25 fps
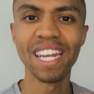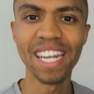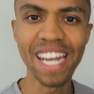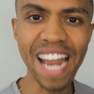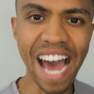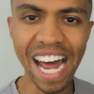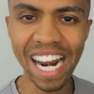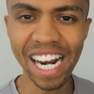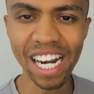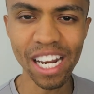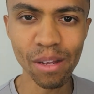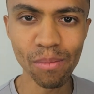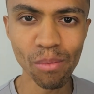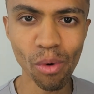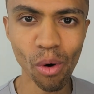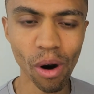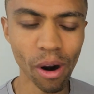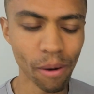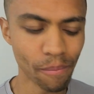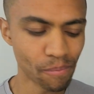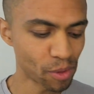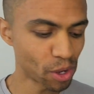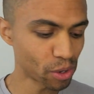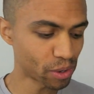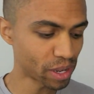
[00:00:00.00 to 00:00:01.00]
Not
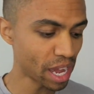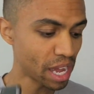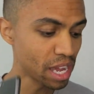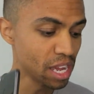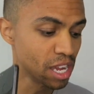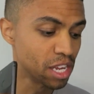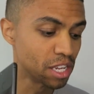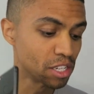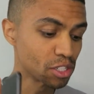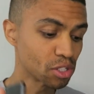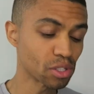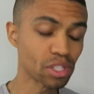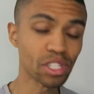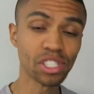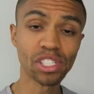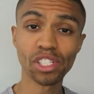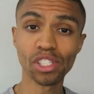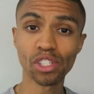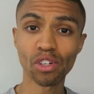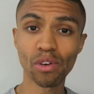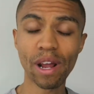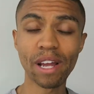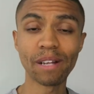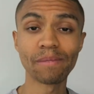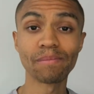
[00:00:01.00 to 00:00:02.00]
anymore, okay? So this
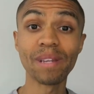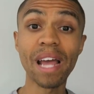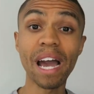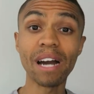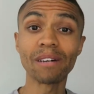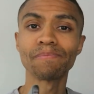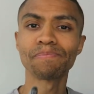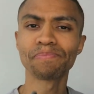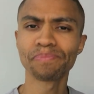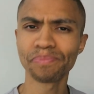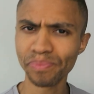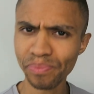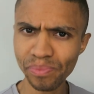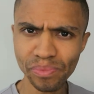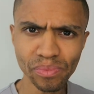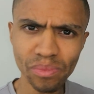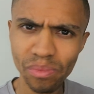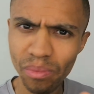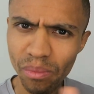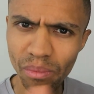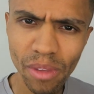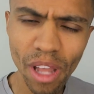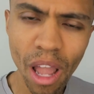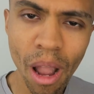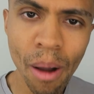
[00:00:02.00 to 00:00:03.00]
is great. Now,
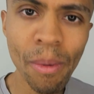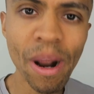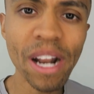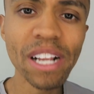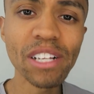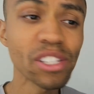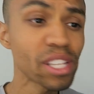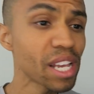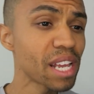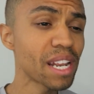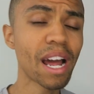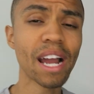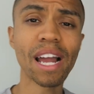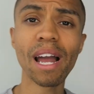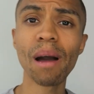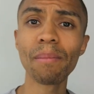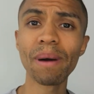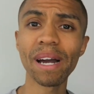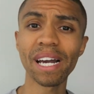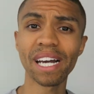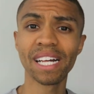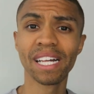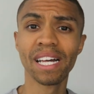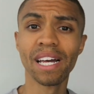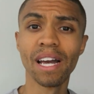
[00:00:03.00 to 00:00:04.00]
Right, you're saying I got
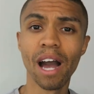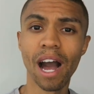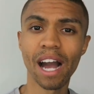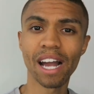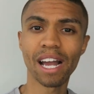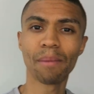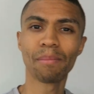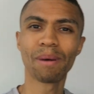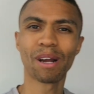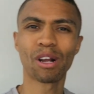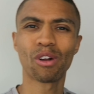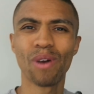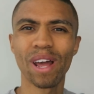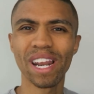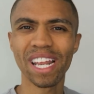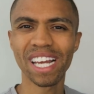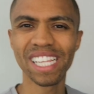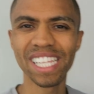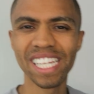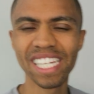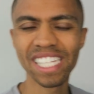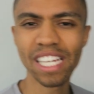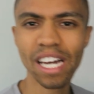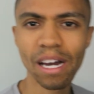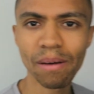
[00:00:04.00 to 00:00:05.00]
my I got my credit
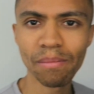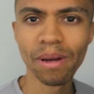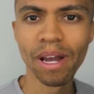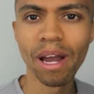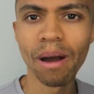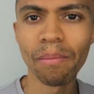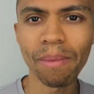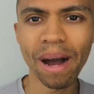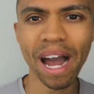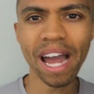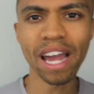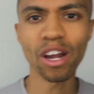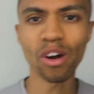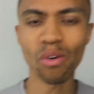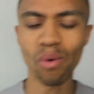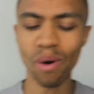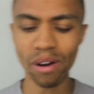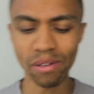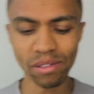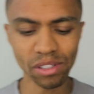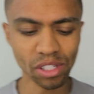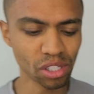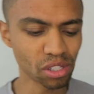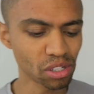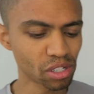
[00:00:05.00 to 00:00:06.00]
cleaned up, my
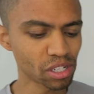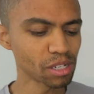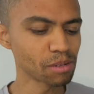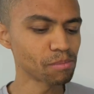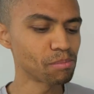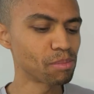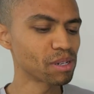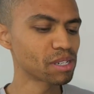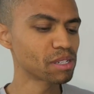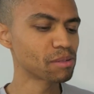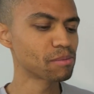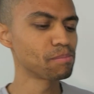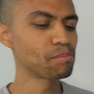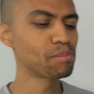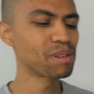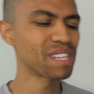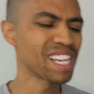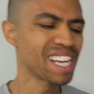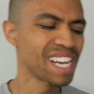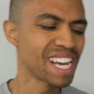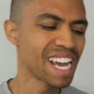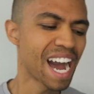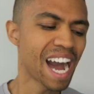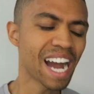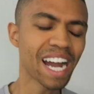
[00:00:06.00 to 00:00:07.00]
inquiries are looking good,
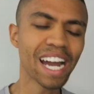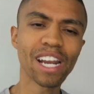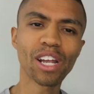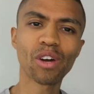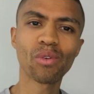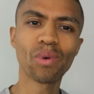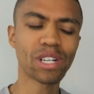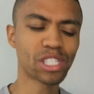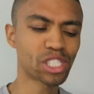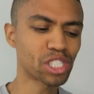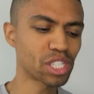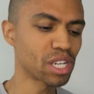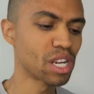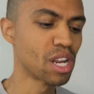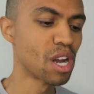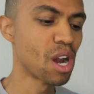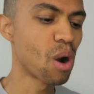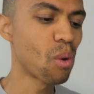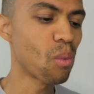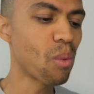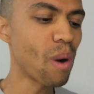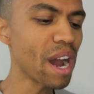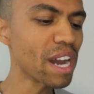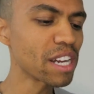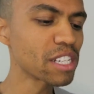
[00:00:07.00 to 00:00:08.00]
but I got a question.
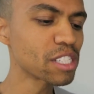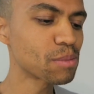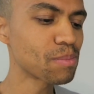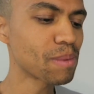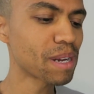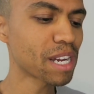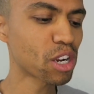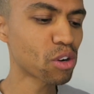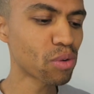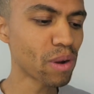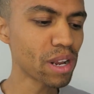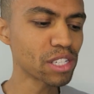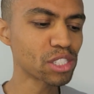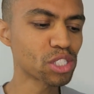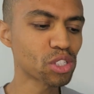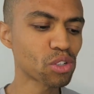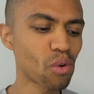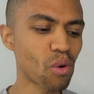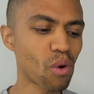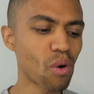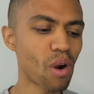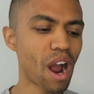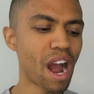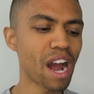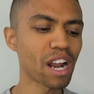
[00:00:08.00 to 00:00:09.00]
Why is my credit
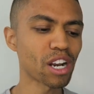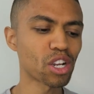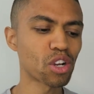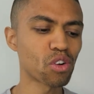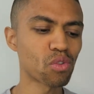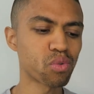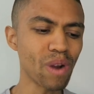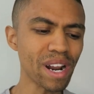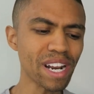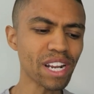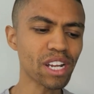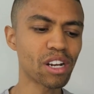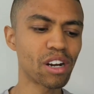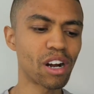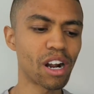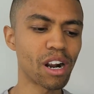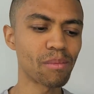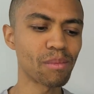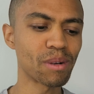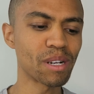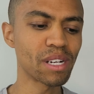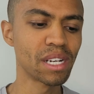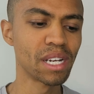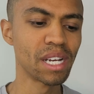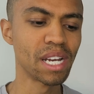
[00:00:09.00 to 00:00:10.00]
score on Credit
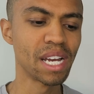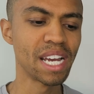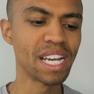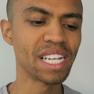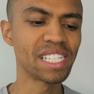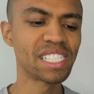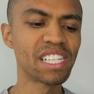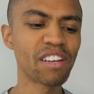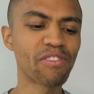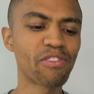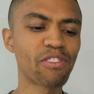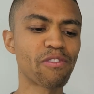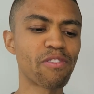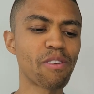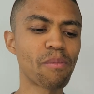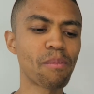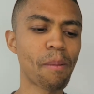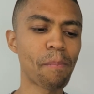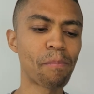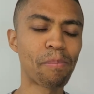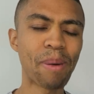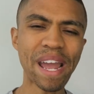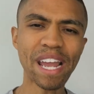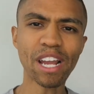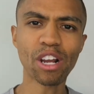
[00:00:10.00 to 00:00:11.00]
Karma is different from
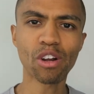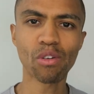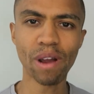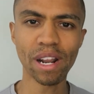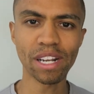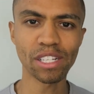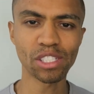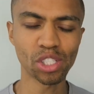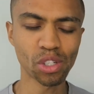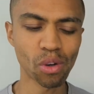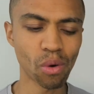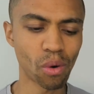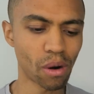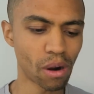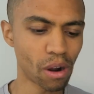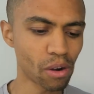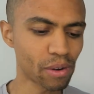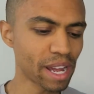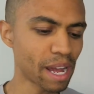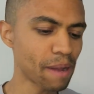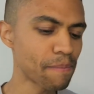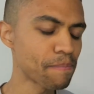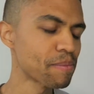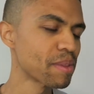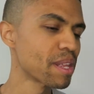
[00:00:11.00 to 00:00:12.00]
a bank credit score?
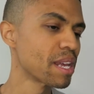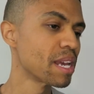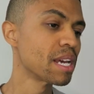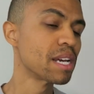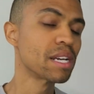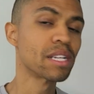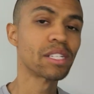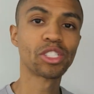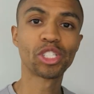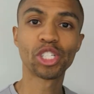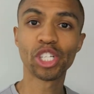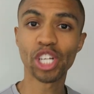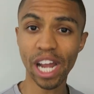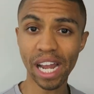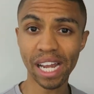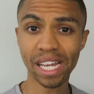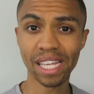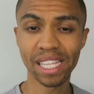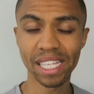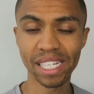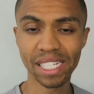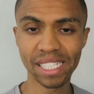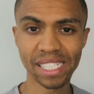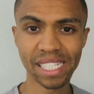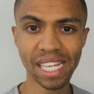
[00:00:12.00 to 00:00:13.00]
Okay,
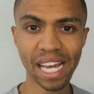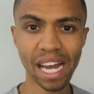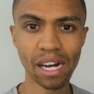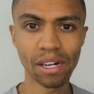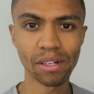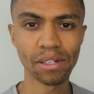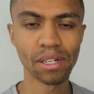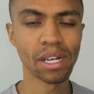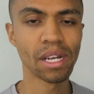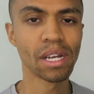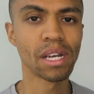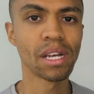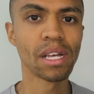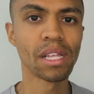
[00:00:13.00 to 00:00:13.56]
check this out.